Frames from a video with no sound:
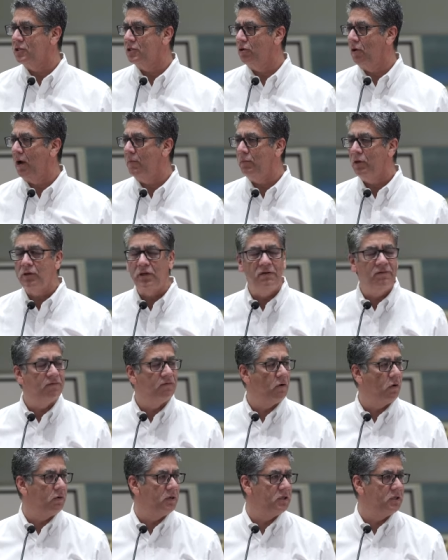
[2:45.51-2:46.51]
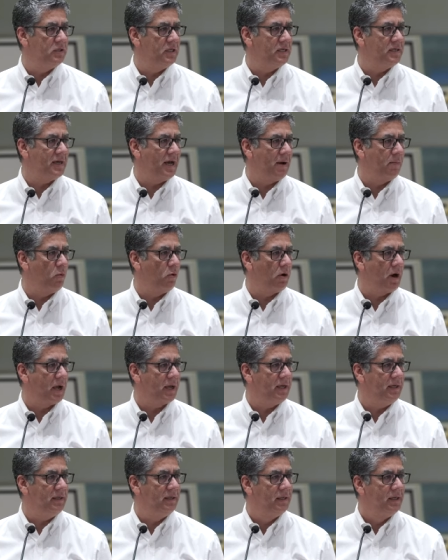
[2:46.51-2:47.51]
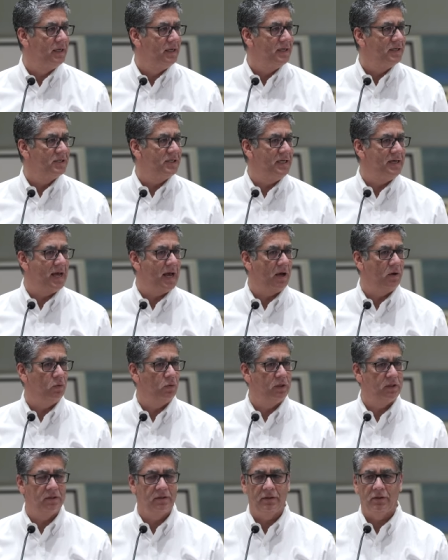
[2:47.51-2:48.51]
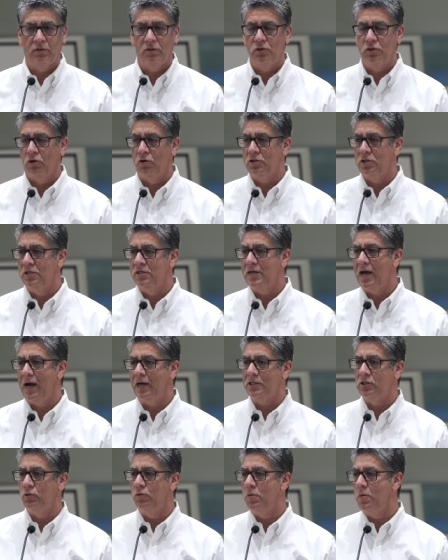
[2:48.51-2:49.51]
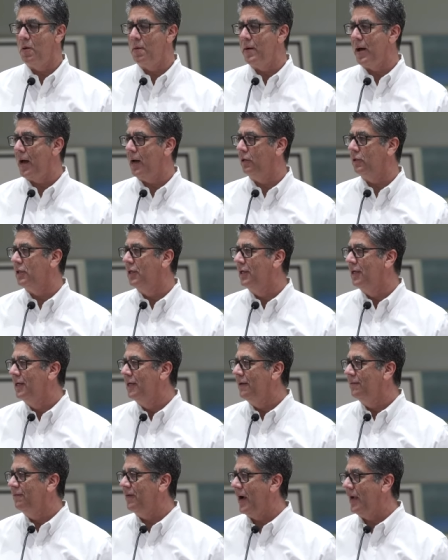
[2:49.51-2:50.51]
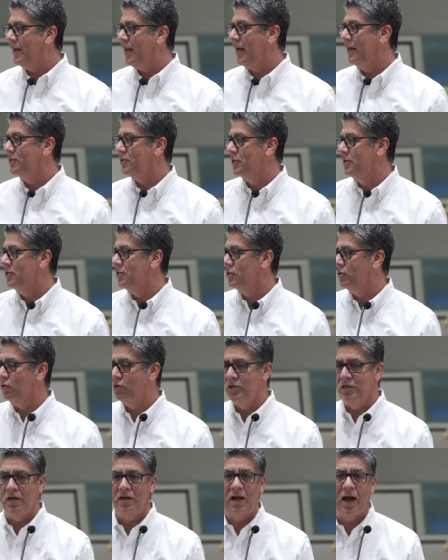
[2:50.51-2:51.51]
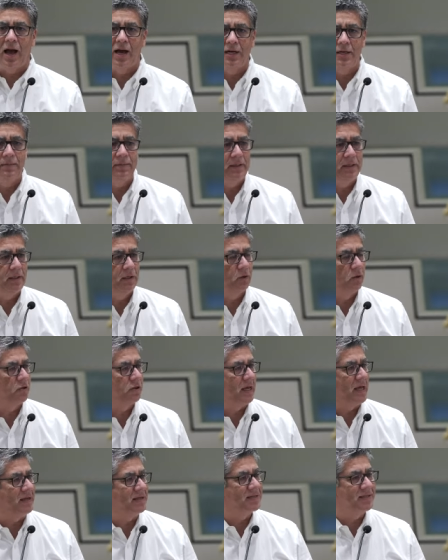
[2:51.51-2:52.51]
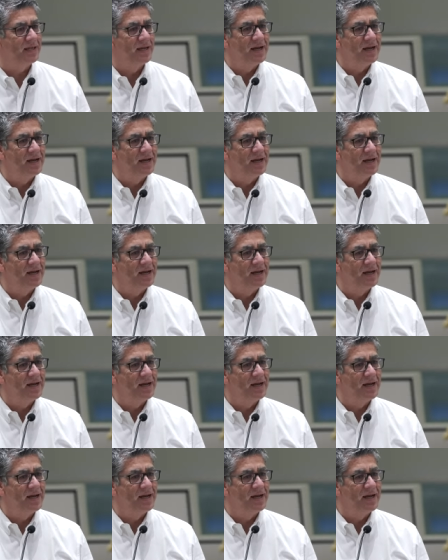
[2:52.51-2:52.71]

So I'm looking forward to the time where I can sit down with little George and talk to him about finances or the economy or things